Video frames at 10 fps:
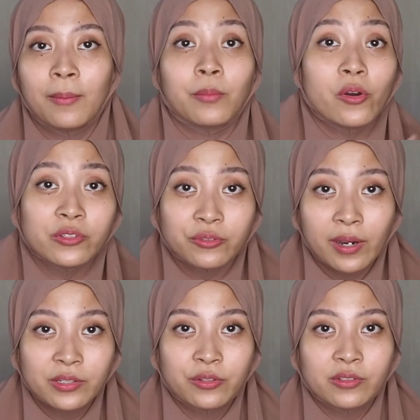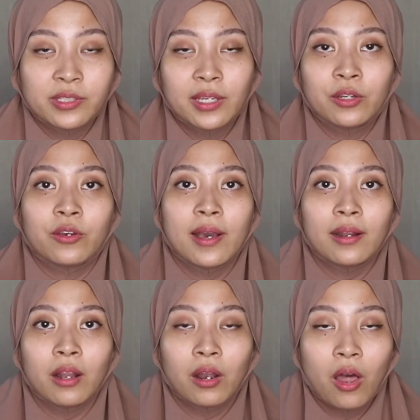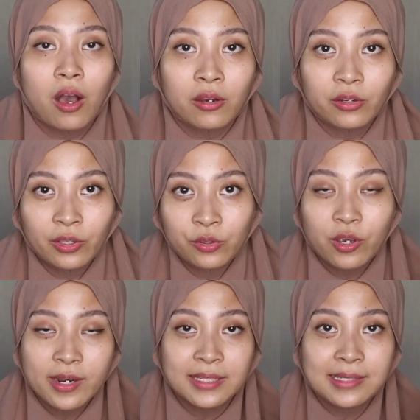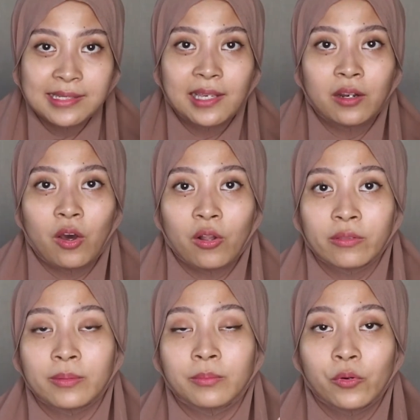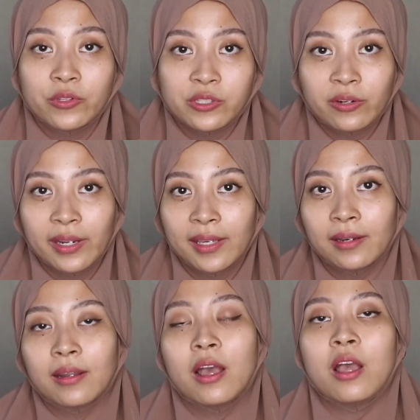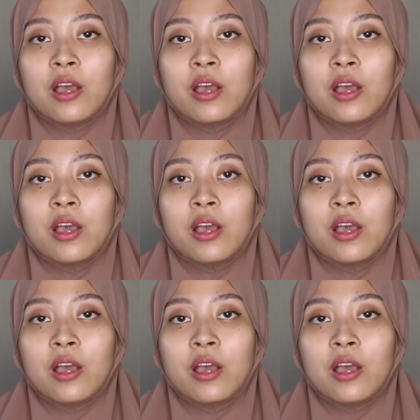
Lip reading: moisturize your skin. You gotta seal all the moisture in.